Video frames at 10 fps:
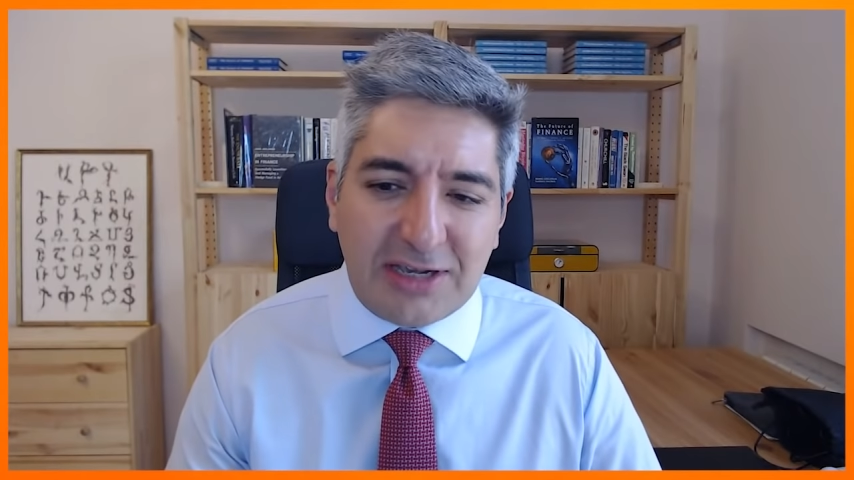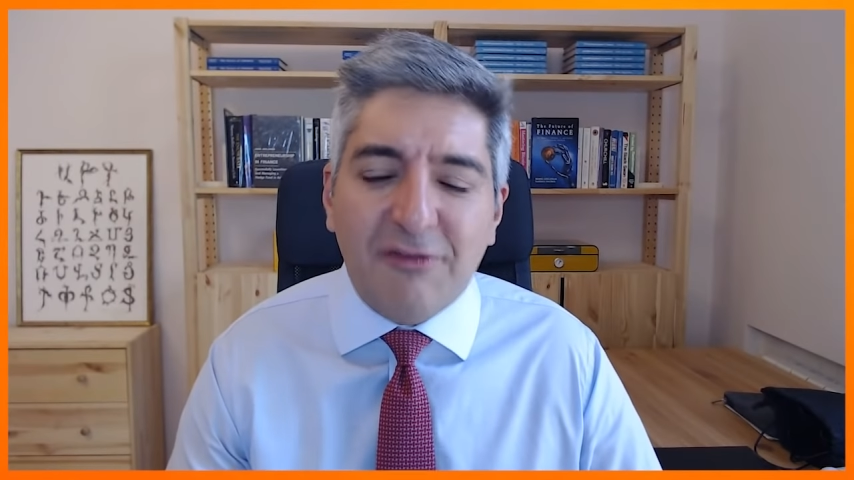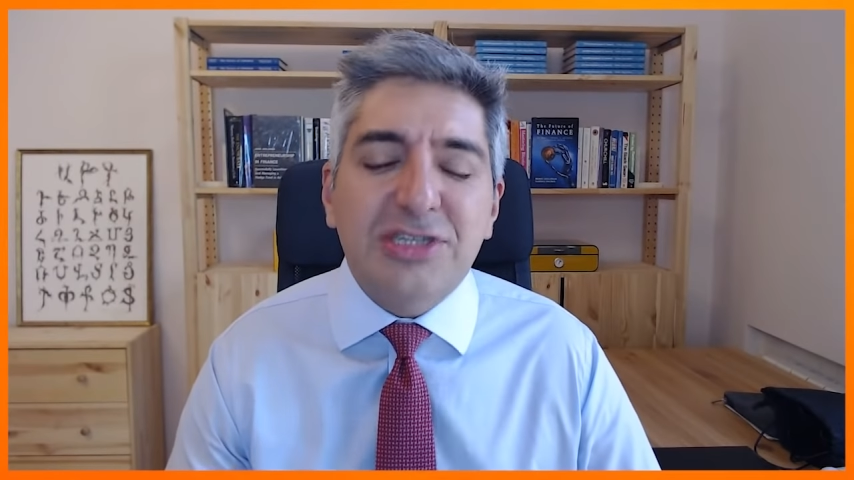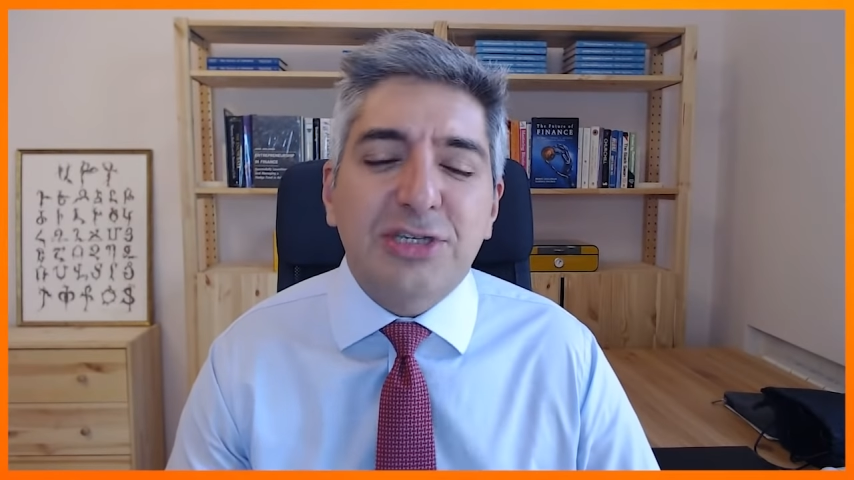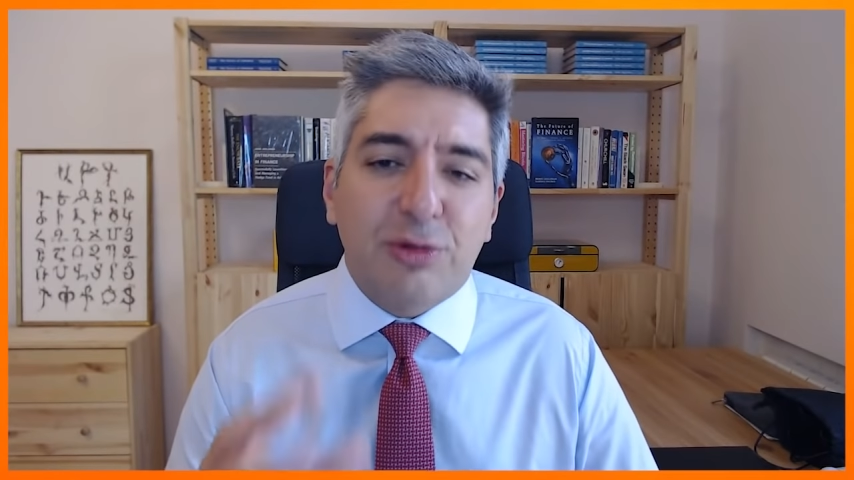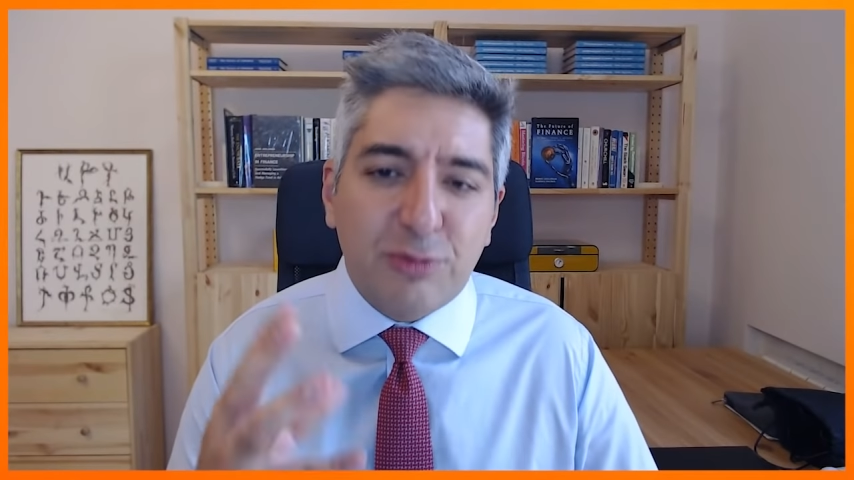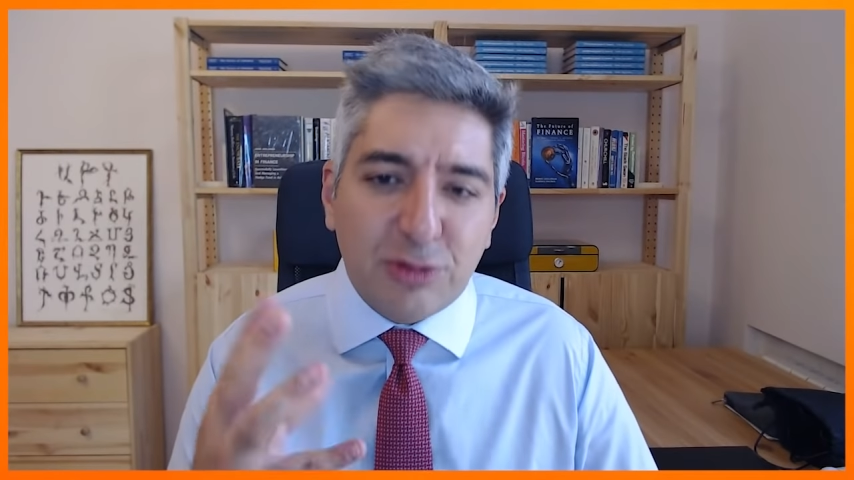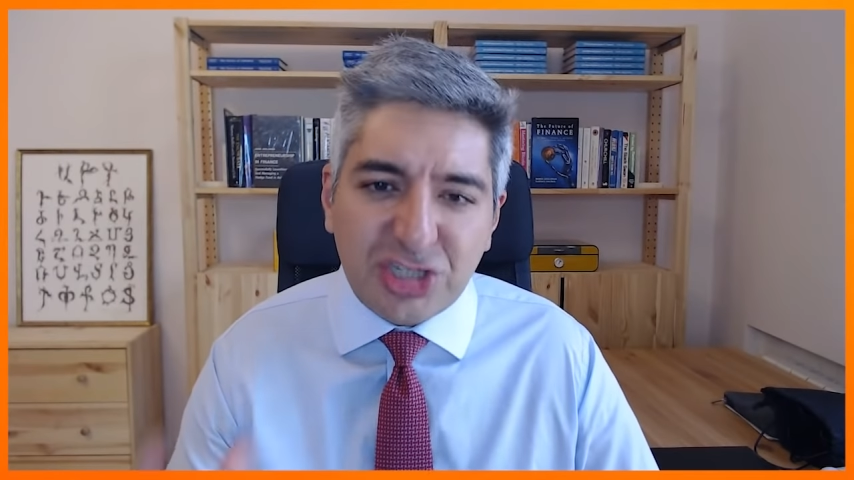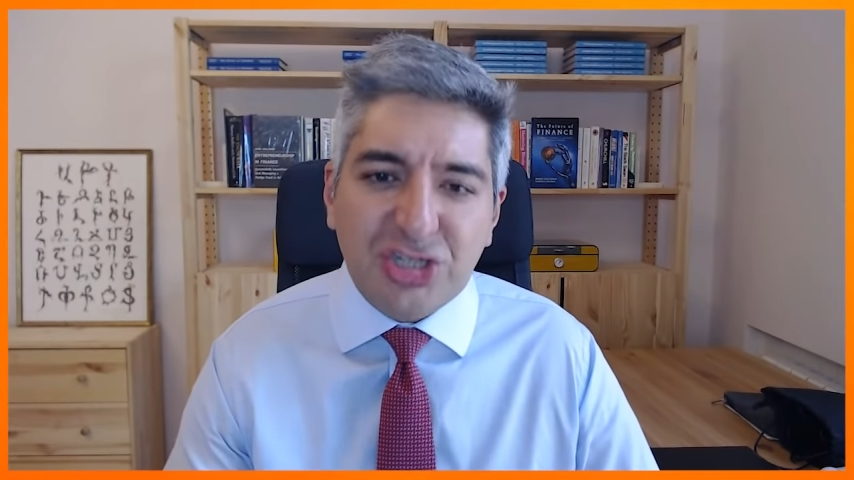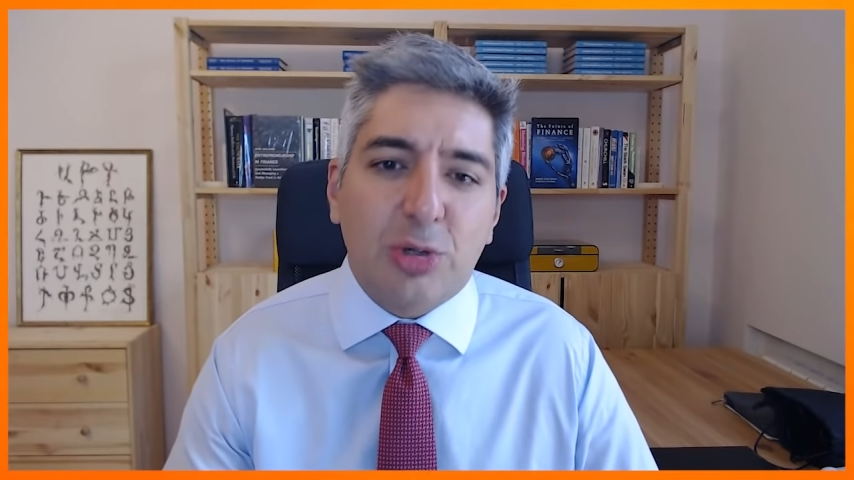Obviously, you're a
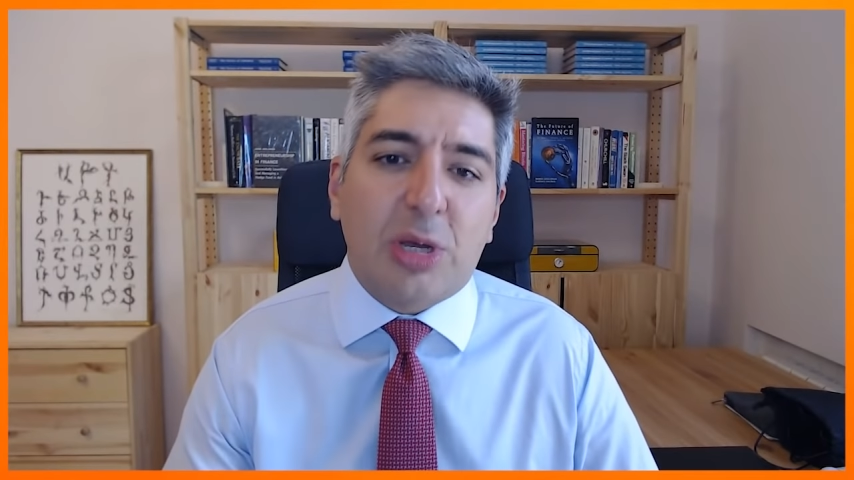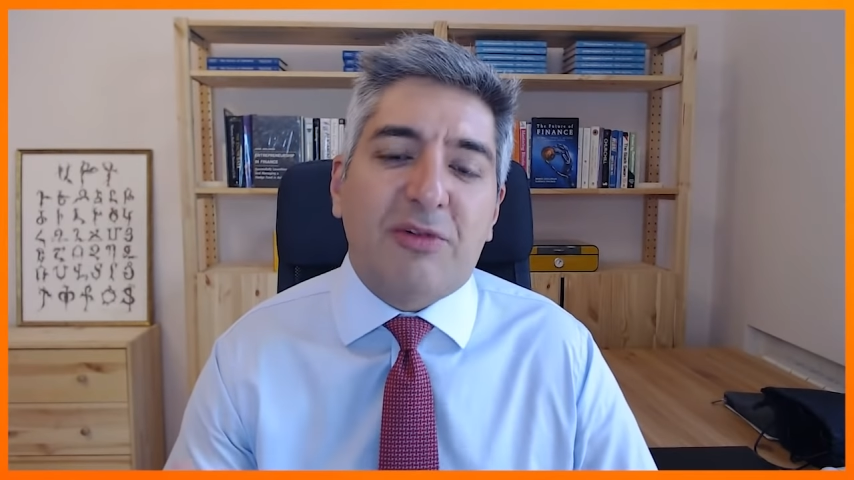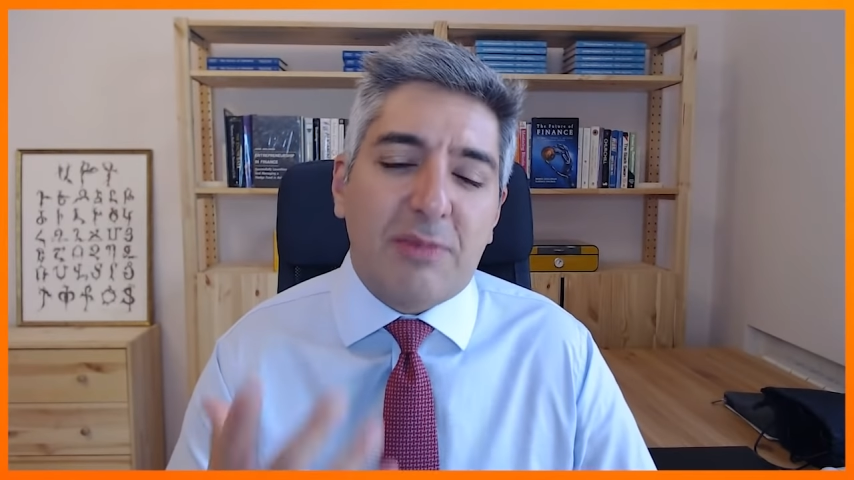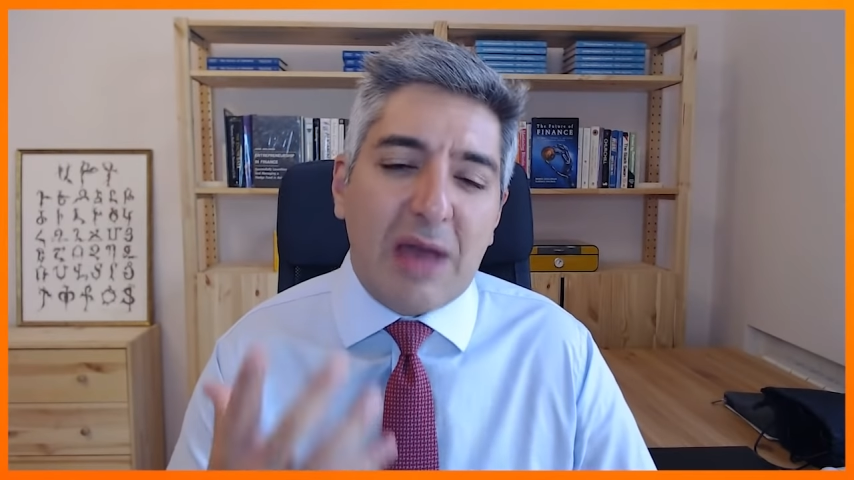musician. You come from